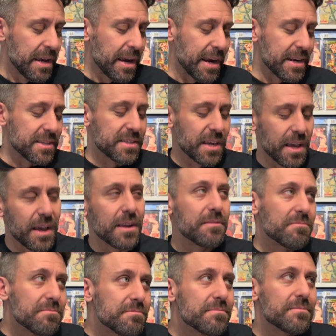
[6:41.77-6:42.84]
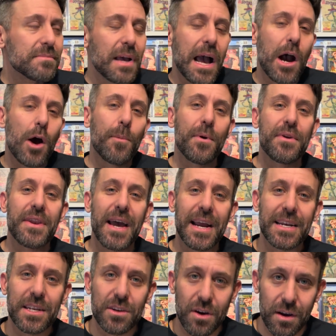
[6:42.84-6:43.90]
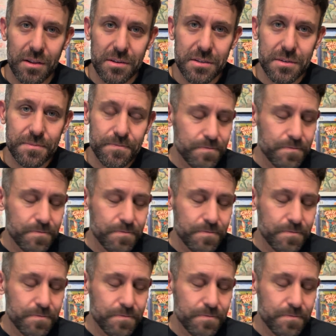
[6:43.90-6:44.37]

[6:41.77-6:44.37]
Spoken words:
And he said, how about $90?